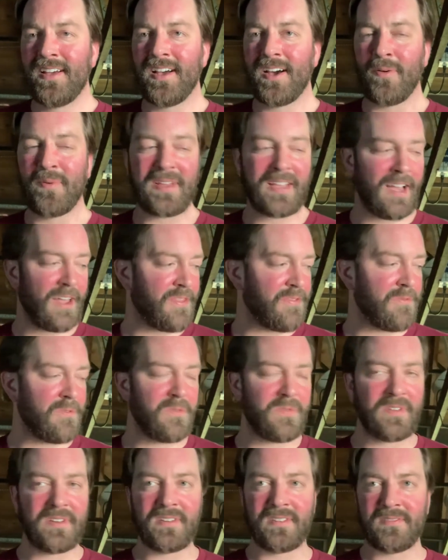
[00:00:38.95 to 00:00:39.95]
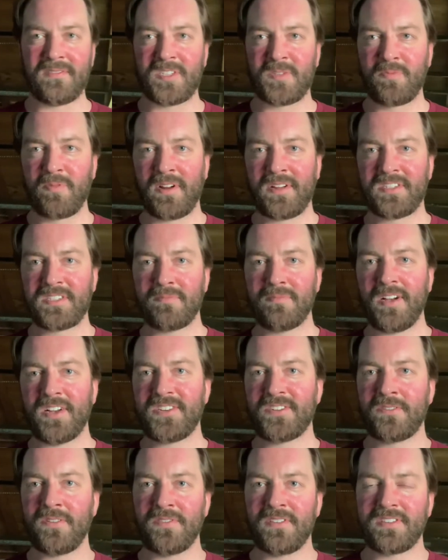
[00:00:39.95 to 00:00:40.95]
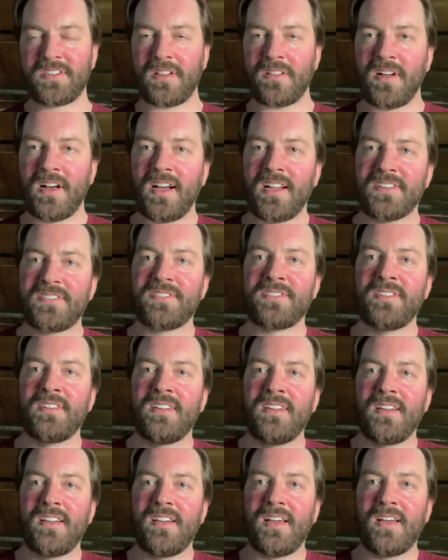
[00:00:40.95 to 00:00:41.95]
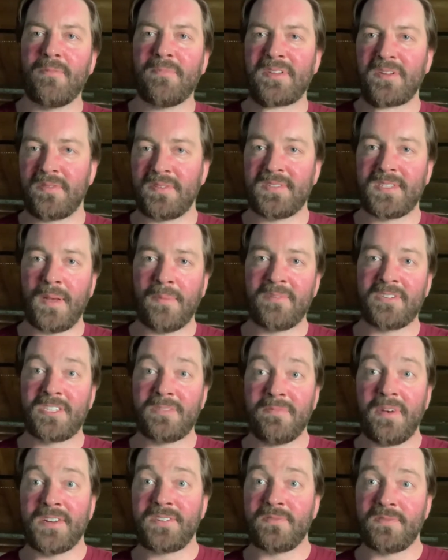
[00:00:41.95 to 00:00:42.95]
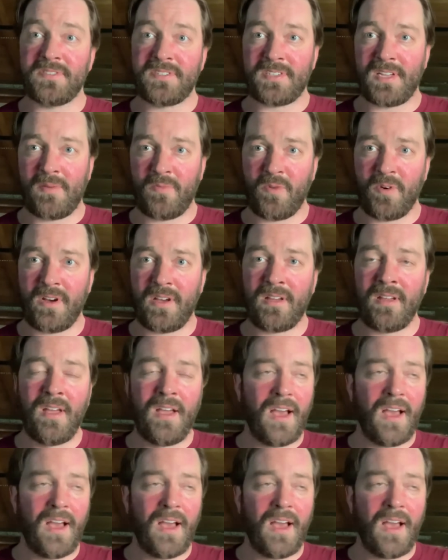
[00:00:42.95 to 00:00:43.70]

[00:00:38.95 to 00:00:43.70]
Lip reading: we got through the spring semester of this class, and we'll be doing a summer semester the same way.